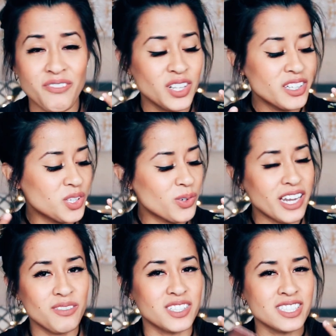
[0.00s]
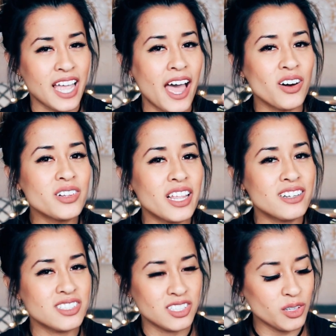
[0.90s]
I feel like you can't even tell that
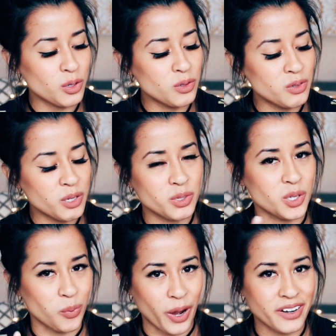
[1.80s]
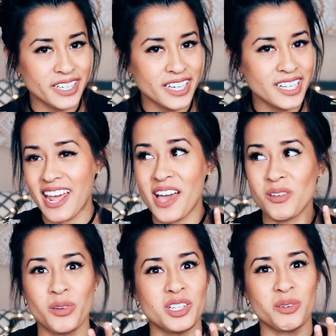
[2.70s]
it's a silicone ring when you're wearing it, and I
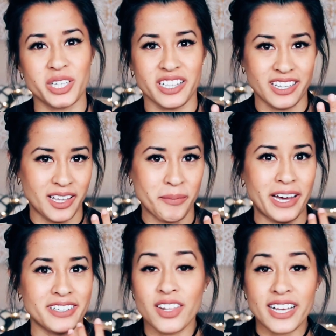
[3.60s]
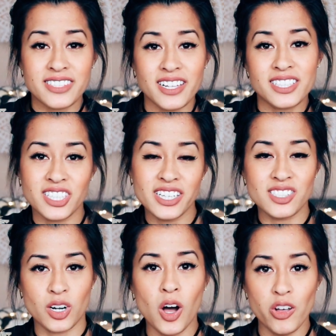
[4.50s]
really like that about it. The next collection
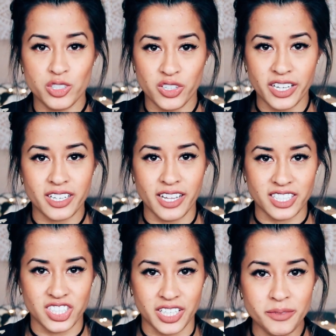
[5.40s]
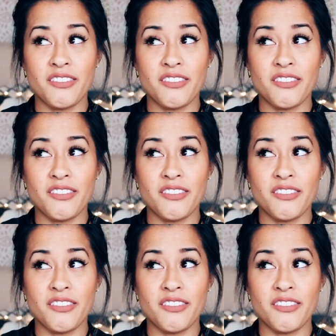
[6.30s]
is their ultralight collection.